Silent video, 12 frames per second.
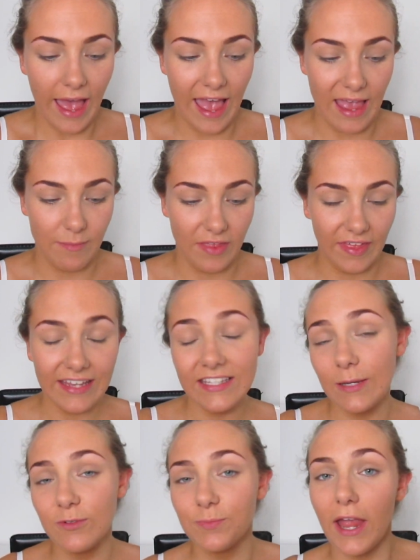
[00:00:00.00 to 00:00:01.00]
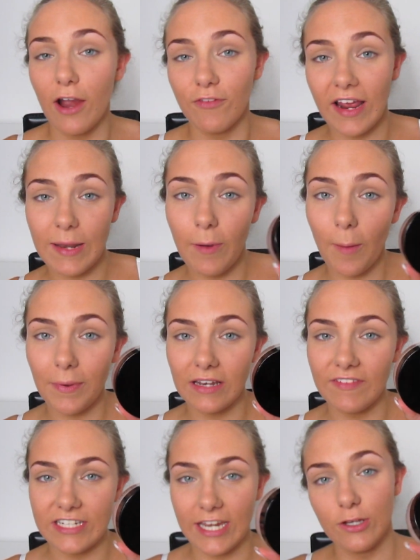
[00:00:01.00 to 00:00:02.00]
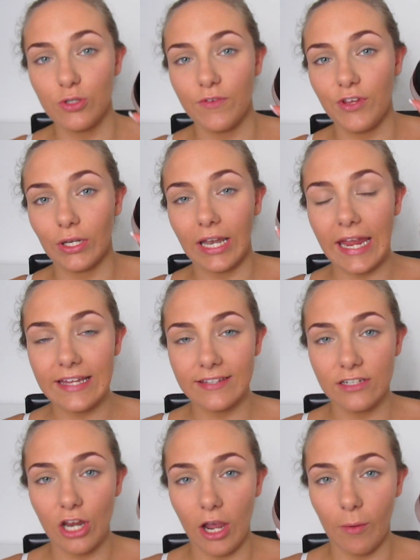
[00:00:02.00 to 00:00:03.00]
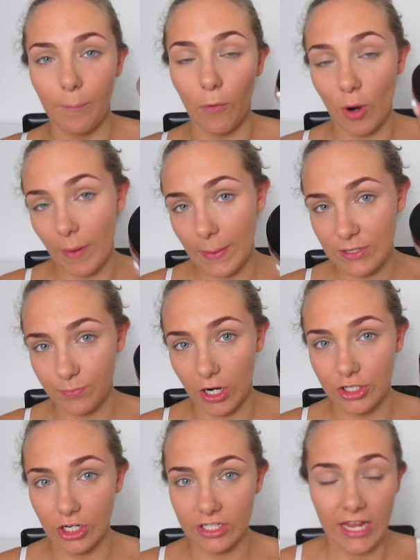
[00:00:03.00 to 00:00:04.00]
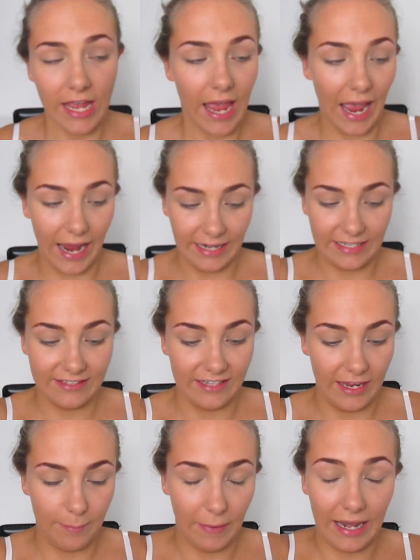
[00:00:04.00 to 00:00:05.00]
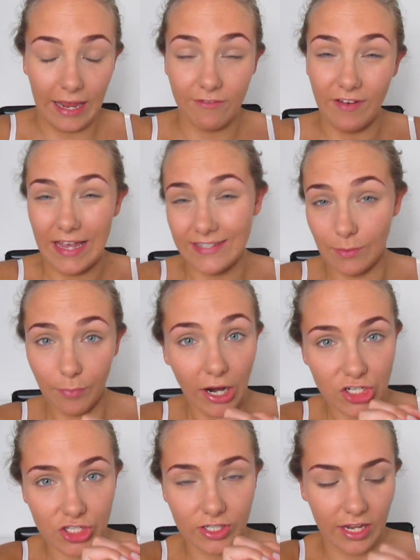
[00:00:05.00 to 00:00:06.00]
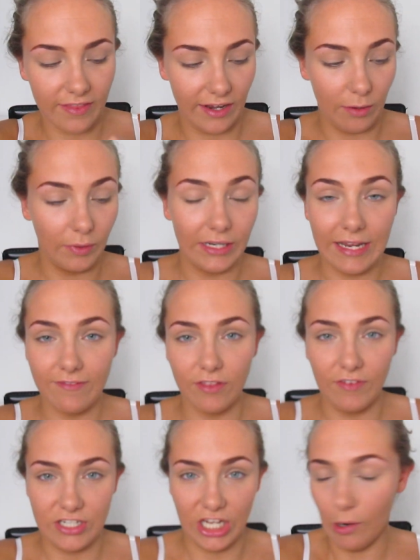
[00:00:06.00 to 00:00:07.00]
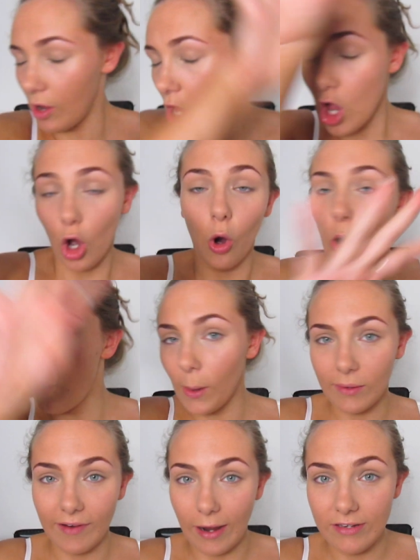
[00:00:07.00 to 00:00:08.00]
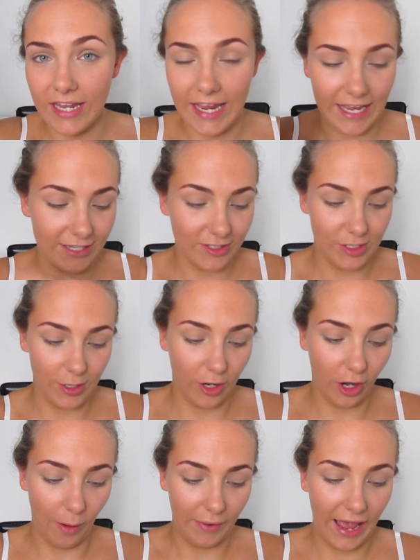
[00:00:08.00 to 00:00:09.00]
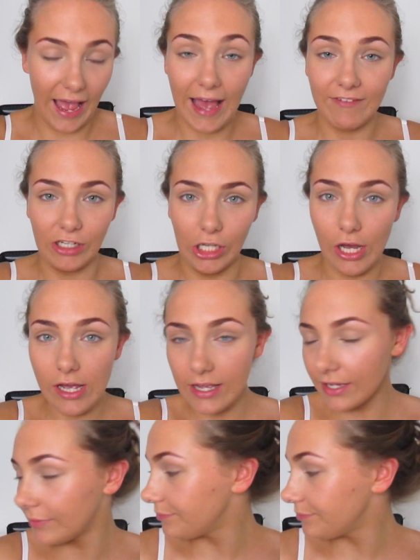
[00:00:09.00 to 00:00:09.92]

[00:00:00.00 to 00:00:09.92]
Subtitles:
That seems to be a really popular video, so if you'd like to know more about this product and see my like first impressions on it, then I will leave the video all around here so you can go and have a look.